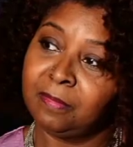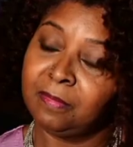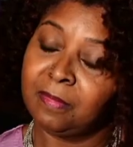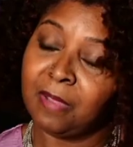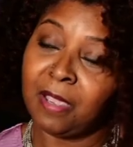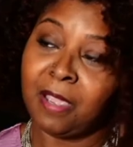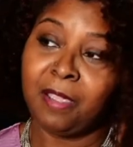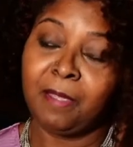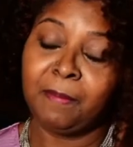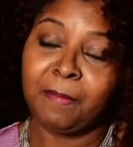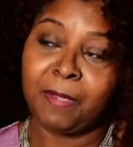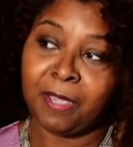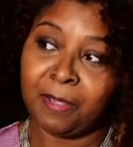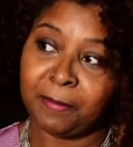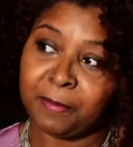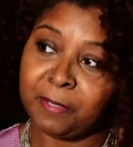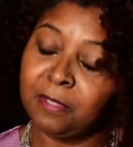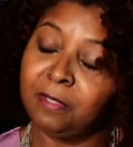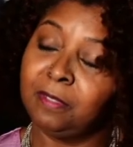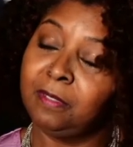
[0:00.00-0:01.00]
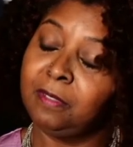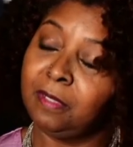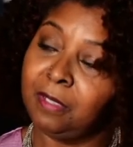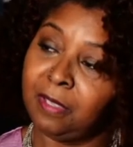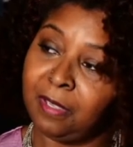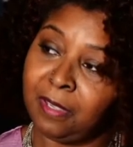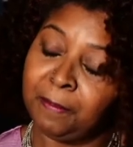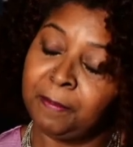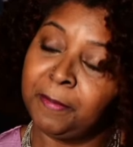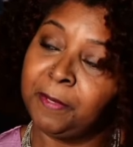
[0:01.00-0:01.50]
I am absolutely
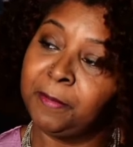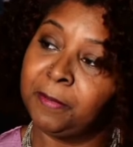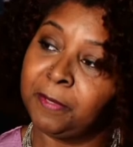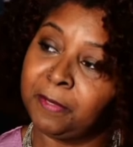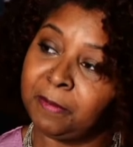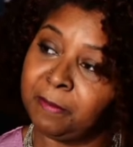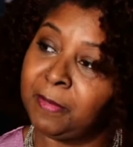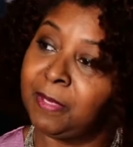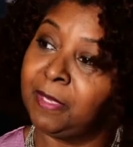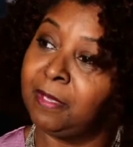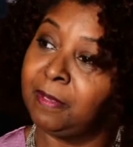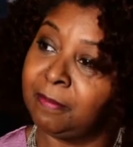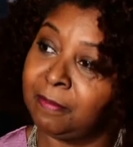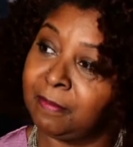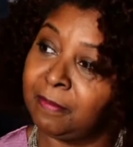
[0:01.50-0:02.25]
happy with me.